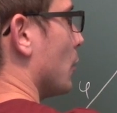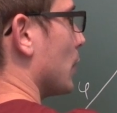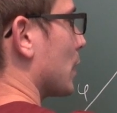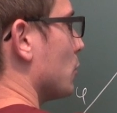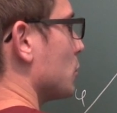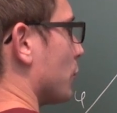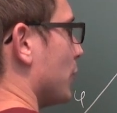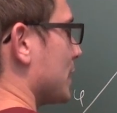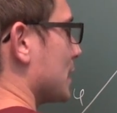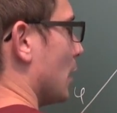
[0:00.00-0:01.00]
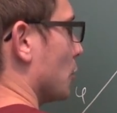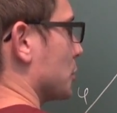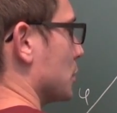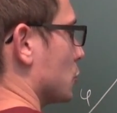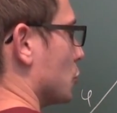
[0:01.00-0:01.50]
We are going to factor
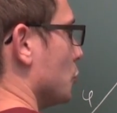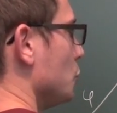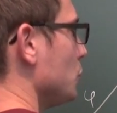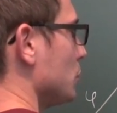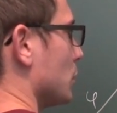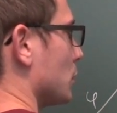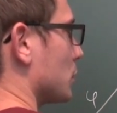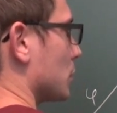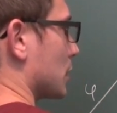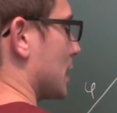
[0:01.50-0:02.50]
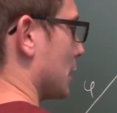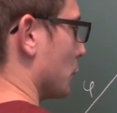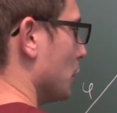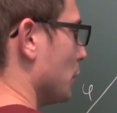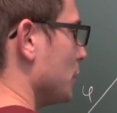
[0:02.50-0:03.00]
out the two,
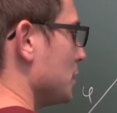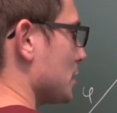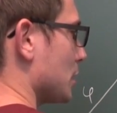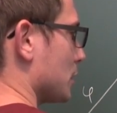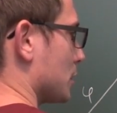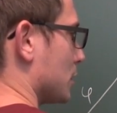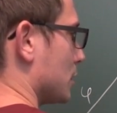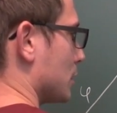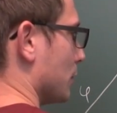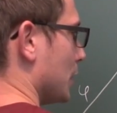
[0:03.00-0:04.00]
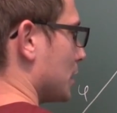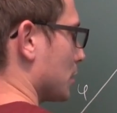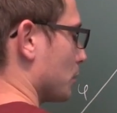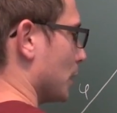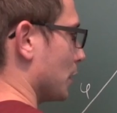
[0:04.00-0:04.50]
getting rid of it,
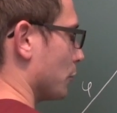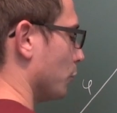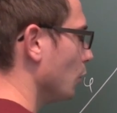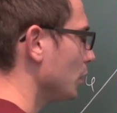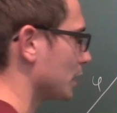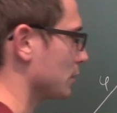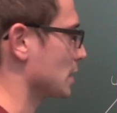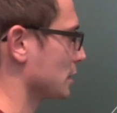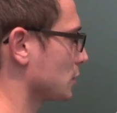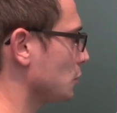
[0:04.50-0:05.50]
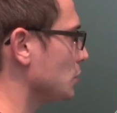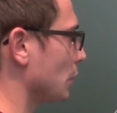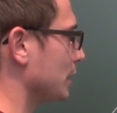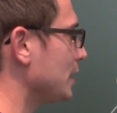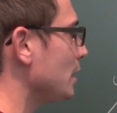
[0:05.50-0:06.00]
dividing it by four gives us two
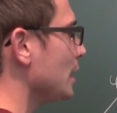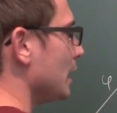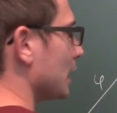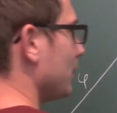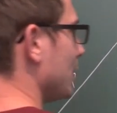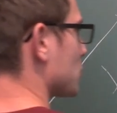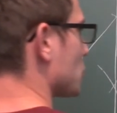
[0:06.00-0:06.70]
down here, giving